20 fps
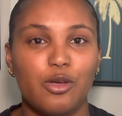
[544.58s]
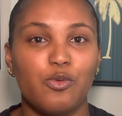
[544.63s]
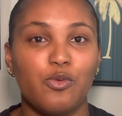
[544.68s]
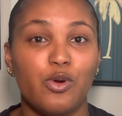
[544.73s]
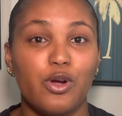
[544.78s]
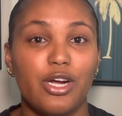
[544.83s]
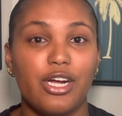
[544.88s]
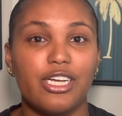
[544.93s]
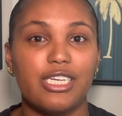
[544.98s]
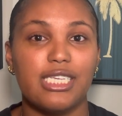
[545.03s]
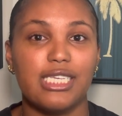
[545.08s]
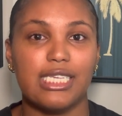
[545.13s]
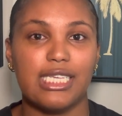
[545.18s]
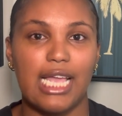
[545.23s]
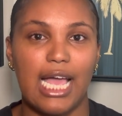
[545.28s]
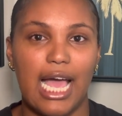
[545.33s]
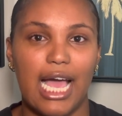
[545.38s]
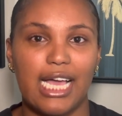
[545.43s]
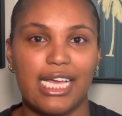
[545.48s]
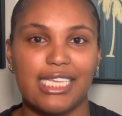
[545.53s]
were
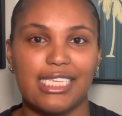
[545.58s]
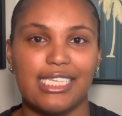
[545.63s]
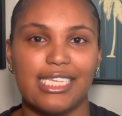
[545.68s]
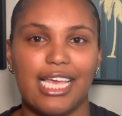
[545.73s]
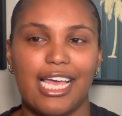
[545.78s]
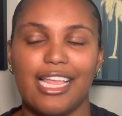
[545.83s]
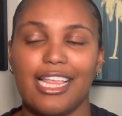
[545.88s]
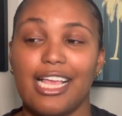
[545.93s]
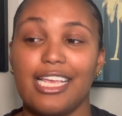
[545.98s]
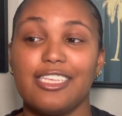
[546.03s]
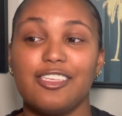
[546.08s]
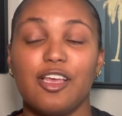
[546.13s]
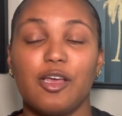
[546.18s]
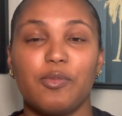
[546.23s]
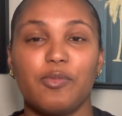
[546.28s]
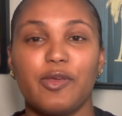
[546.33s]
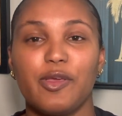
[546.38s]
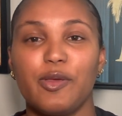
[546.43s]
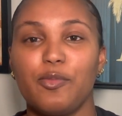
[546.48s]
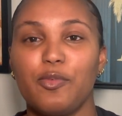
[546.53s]
snacks, and I saw
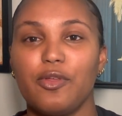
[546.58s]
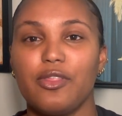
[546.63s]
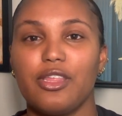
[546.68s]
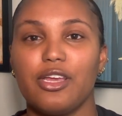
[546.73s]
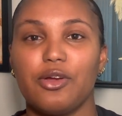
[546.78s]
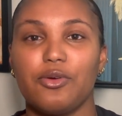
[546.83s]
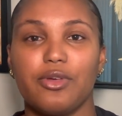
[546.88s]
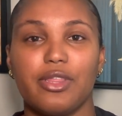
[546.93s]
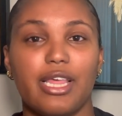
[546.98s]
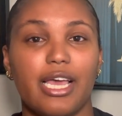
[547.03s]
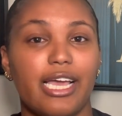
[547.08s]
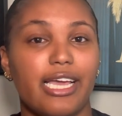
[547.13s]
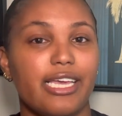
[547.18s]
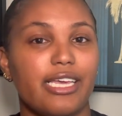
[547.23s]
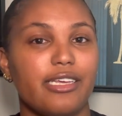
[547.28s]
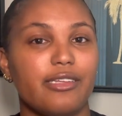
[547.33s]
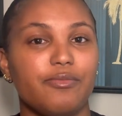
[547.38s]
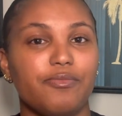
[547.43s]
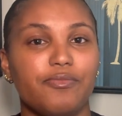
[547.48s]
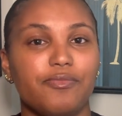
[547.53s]
people there with like
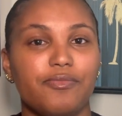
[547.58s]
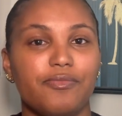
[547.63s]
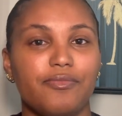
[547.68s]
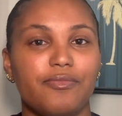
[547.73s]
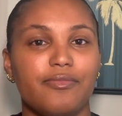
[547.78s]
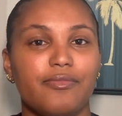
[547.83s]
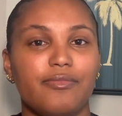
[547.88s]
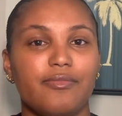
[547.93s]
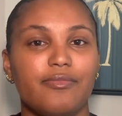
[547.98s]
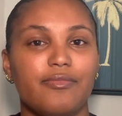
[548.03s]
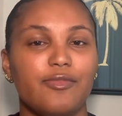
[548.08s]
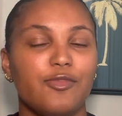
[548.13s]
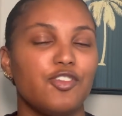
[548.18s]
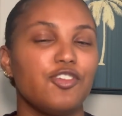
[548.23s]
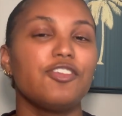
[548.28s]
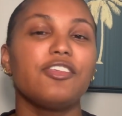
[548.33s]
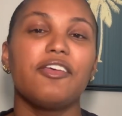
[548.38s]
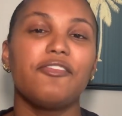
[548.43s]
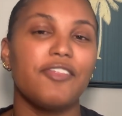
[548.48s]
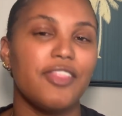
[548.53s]

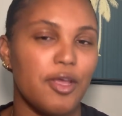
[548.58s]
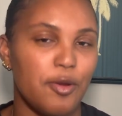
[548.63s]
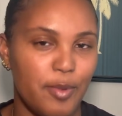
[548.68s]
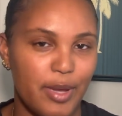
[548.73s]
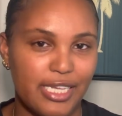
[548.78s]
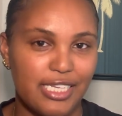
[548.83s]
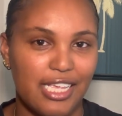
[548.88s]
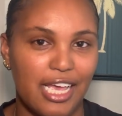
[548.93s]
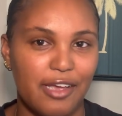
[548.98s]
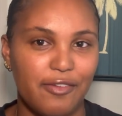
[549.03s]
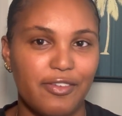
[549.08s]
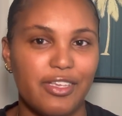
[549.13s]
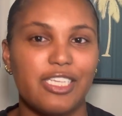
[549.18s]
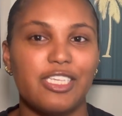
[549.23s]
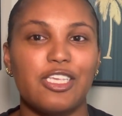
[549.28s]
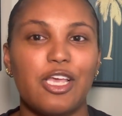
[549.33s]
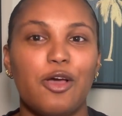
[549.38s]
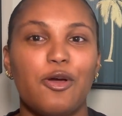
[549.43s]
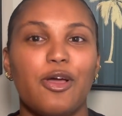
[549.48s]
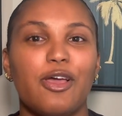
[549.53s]
just living their best life.
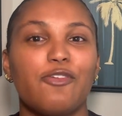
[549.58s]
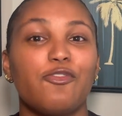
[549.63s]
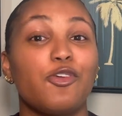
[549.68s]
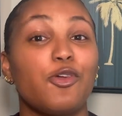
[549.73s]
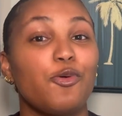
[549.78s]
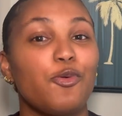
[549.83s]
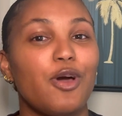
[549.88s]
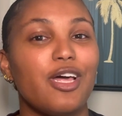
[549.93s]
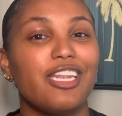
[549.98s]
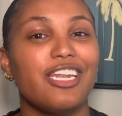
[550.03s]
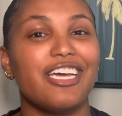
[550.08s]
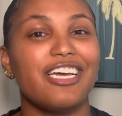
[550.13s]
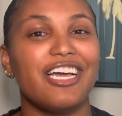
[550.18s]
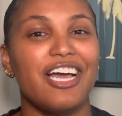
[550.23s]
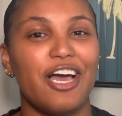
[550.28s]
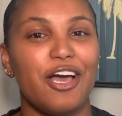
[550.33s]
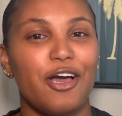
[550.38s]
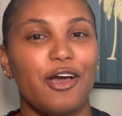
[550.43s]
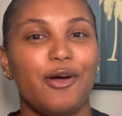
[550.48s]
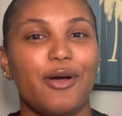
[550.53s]
So if you want to
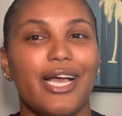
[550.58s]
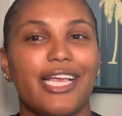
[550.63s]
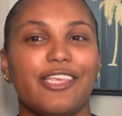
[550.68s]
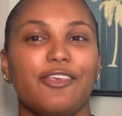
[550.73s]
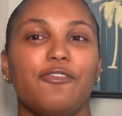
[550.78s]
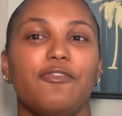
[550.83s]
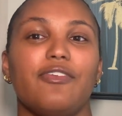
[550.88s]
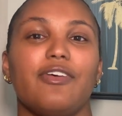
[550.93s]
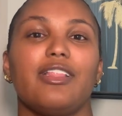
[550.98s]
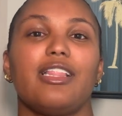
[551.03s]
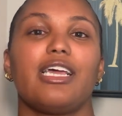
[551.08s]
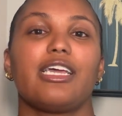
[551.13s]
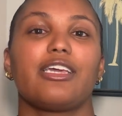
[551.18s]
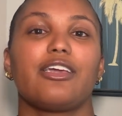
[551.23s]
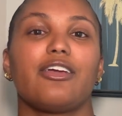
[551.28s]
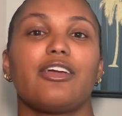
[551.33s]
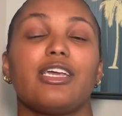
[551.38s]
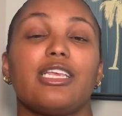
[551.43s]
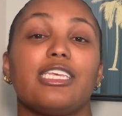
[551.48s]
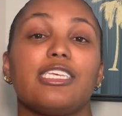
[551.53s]
go and you feel like
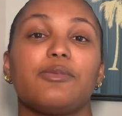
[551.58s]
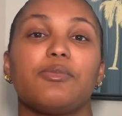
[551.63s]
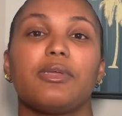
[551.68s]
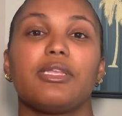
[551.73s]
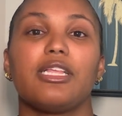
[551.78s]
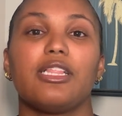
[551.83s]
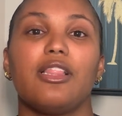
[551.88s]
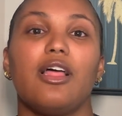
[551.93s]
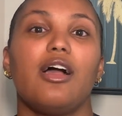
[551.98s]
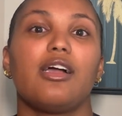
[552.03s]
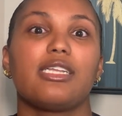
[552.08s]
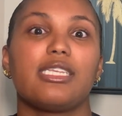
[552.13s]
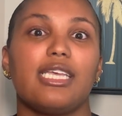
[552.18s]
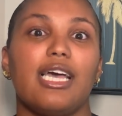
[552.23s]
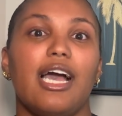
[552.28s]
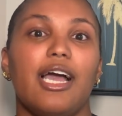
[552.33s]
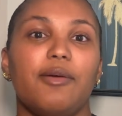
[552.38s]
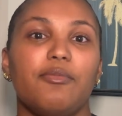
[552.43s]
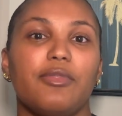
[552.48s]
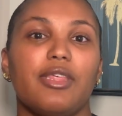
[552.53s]
you're going to spend a long
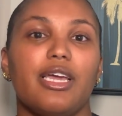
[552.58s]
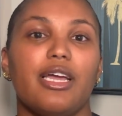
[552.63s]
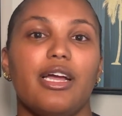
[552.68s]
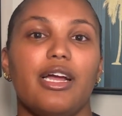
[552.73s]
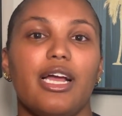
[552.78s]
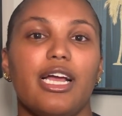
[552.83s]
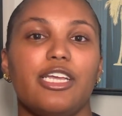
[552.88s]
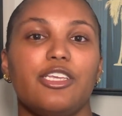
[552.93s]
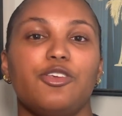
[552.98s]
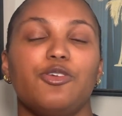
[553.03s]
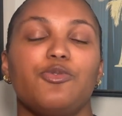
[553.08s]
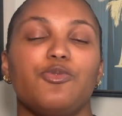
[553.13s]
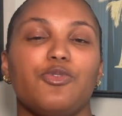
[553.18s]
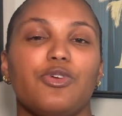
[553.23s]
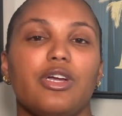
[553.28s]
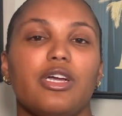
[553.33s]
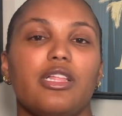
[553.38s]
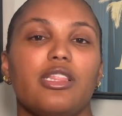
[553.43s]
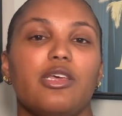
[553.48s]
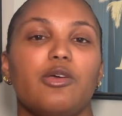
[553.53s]
time there and you
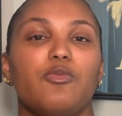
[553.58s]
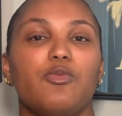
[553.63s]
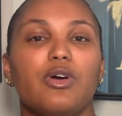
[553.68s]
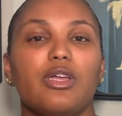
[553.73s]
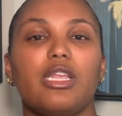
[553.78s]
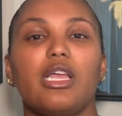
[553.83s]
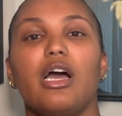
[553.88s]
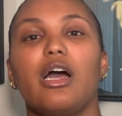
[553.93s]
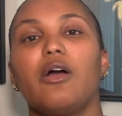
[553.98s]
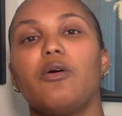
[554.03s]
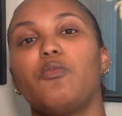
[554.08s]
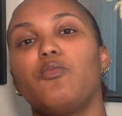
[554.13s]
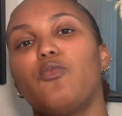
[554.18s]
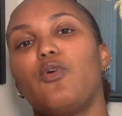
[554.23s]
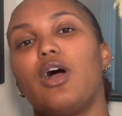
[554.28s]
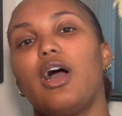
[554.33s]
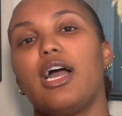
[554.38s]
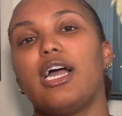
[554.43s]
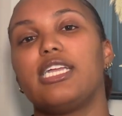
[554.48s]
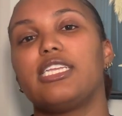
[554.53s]
really want to
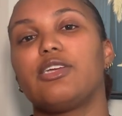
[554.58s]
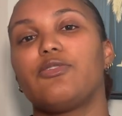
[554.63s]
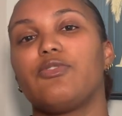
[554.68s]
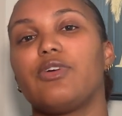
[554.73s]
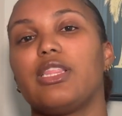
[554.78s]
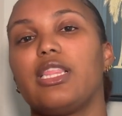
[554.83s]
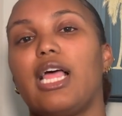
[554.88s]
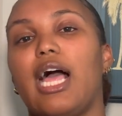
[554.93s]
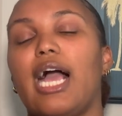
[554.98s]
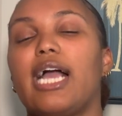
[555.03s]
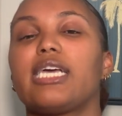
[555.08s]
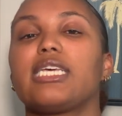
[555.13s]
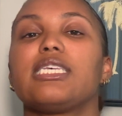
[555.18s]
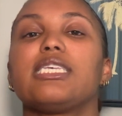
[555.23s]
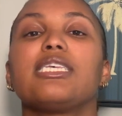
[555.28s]
unwind and relax,